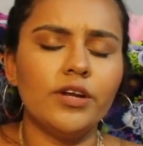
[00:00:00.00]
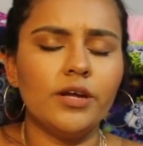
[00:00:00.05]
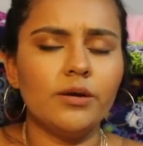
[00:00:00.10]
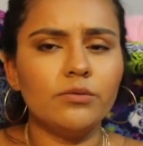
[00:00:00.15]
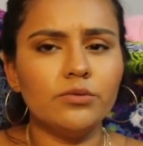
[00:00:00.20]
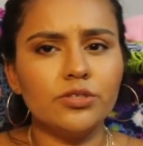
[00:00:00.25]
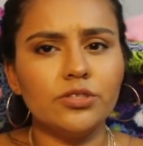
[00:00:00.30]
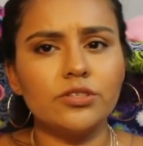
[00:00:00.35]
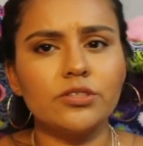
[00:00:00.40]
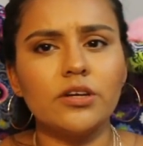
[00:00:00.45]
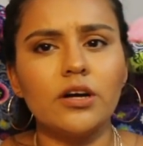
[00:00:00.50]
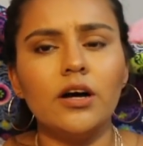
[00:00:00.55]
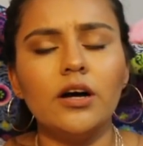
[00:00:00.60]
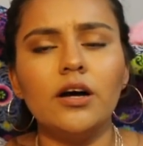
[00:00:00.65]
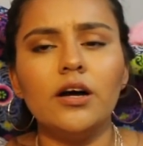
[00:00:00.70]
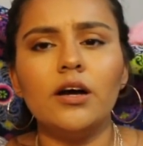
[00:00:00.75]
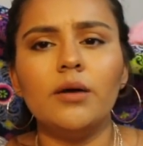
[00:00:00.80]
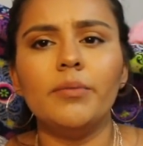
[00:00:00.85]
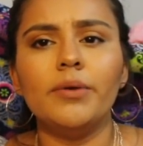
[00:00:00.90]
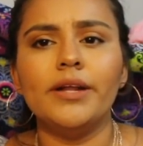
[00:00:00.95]
and it was just
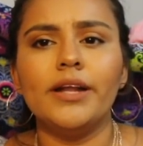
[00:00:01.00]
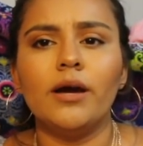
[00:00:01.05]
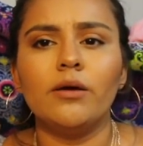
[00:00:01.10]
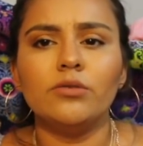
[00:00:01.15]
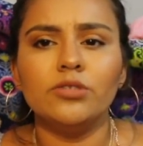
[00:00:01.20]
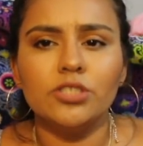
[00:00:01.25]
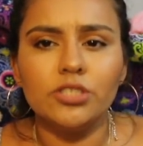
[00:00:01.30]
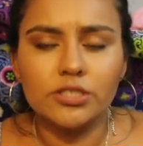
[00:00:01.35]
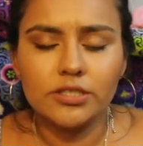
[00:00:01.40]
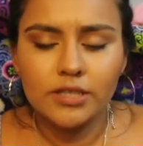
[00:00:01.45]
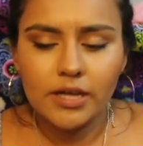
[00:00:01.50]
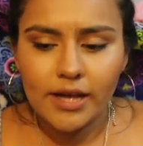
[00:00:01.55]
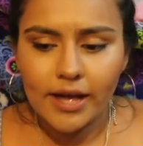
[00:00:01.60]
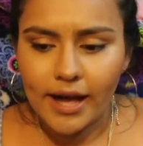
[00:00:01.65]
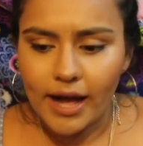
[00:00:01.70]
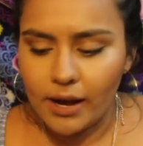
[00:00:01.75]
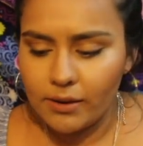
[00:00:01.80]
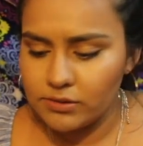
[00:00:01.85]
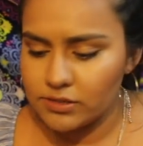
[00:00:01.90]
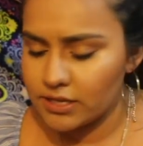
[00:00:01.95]
calm, and I was
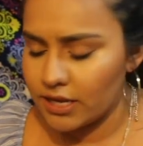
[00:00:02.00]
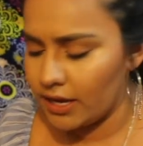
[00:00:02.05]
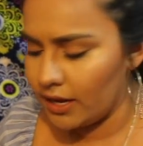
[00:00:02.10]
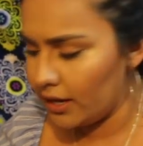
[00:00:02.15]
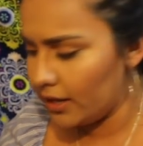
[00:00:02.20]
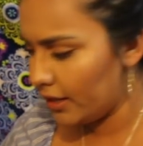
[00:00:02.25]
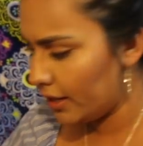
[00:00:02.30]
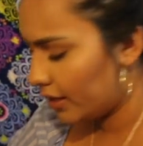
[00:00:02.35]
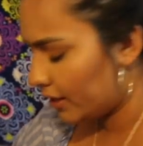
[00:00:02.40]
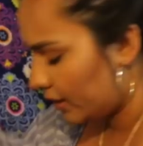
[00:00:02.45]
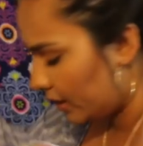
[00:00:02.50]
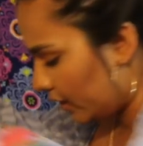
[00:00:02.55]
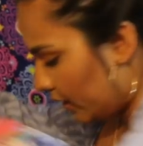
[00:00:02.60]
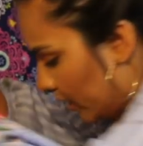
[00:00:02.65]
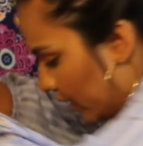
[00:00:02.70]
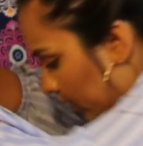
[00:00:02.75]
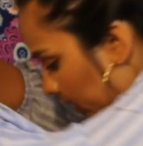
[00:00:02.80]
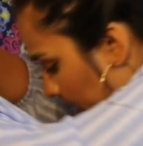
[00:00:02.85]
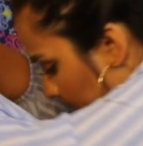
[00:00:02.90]
kind of like leaning